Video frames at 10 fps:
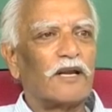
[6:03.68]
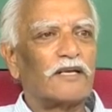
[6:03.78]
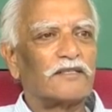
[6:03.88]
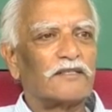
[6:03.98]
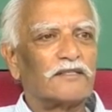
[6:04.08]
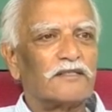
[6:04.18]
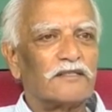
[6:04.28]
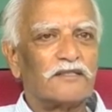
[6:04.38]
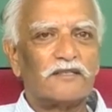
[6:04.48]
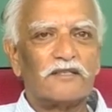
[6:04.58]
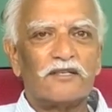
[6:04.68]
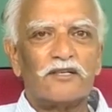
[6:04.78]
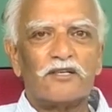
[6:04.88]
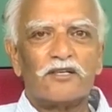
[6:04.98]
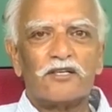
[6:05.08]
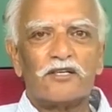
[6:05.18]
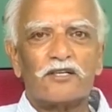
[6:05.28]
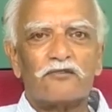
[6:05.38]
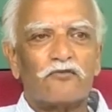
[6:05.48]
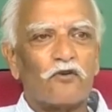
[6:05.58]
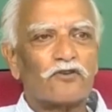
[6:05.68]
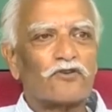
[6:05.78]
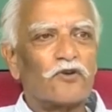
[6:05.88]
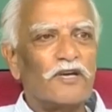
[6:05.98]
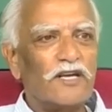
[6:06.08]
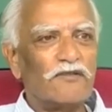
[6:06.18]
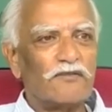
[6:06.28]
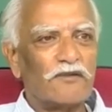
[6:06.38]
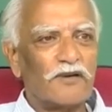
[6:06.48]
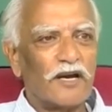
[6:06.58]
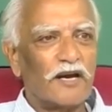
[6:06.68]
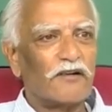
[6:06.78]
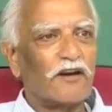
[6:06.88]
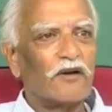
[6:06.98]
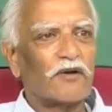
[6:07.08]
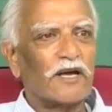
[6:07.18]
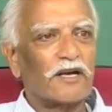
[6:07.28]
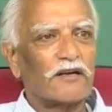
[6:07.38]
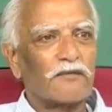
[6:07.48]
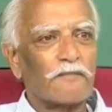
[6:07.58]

place, forced to leave and relocate.